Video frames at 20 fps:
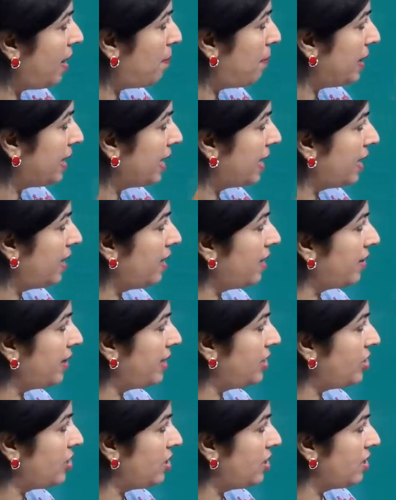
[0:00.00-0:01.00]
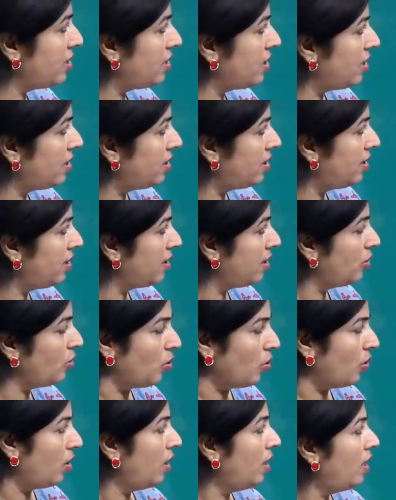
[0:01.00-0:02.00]
particular creature?
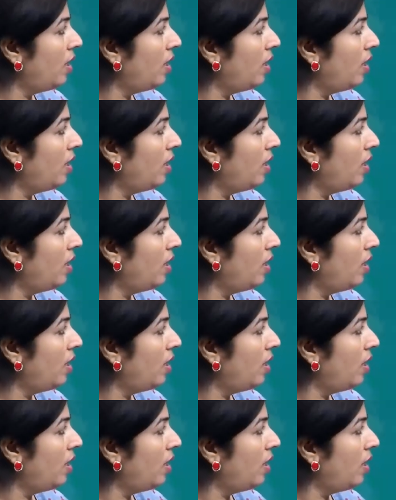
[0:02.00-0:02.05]
No.